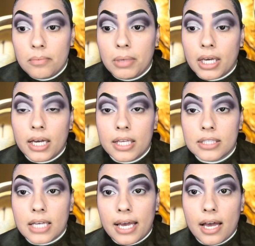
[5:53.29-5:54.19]
because
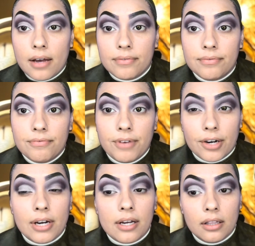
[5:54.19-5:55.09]
I have
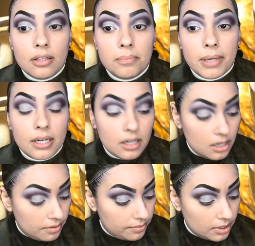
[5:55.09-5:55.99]
figured out a little bit
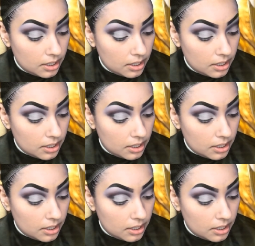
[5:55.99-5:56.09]
of